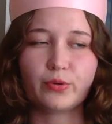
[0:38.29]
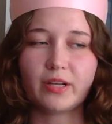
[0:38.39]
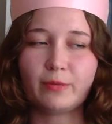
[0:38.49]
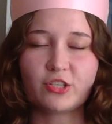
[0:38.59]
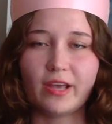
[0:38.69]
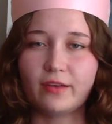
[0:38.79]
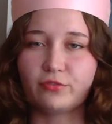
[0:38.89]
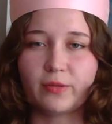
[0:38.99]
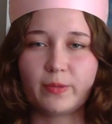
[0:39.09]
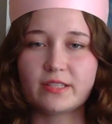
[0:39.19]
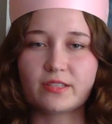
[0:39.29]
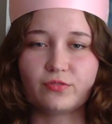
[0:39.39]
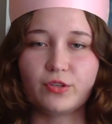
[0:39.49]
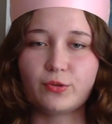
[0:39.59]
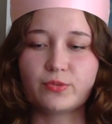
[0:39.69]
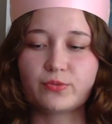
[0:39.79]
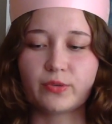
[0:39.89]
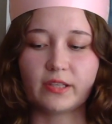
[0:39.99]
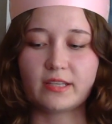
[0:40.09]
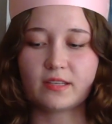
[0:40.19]
Pretty much every piece of news
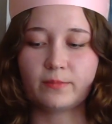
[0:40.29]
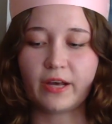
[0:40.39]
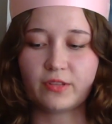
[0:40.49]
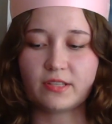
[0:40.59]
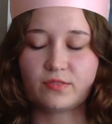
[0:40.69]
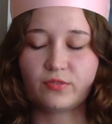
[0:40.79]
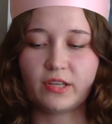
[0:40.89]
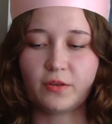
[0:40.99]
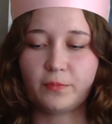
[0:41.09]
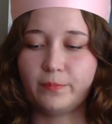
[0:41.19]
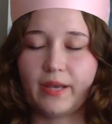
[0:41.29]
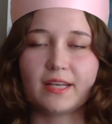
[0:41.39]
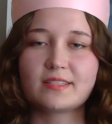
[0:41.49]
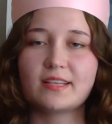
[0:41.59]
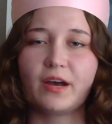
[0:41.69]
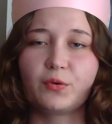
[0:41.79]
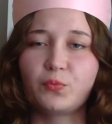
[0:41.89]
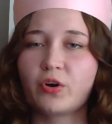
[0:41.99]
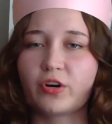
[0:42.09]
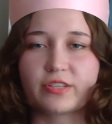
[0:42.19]
released about this film made it
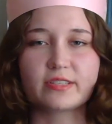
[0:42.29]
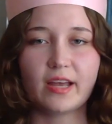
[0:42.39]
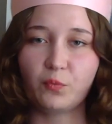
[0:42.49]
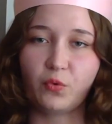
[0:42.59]
sound worse and